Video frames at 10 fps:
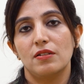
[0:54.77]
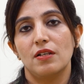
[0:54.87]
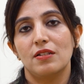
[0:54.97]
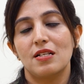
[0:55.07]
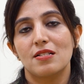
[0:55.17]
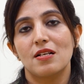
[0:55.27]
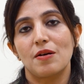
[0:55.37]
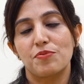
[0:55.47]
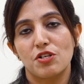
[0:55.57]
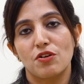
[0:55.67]
there is a
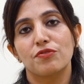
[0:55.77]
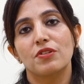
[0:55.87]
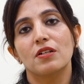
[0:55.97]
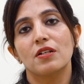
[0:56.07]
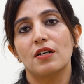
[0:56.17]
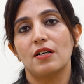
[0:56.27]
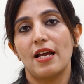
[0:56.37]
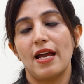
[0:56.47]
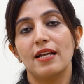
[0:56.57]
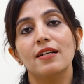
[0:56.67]
rupture of the
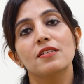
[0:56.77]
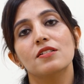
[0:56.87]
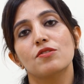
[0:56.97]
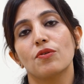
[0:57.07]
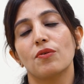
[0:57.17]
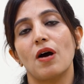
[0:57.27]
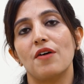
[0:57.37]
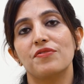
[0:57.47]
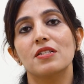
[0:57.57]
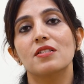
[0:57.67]
egg. So
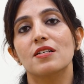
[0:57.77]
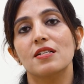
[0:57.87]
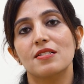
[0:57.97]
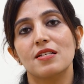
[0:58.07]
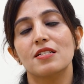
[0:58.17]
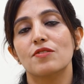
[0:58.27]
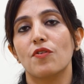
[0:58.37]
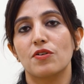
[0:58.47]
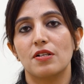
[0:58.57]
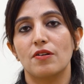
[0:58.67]
after
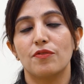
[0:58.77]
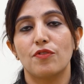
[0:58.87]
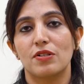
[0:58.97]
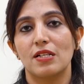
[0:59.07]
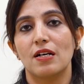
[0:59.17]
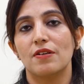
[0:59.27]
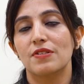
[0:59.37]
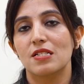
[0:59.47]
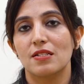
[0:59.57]
36-40 hours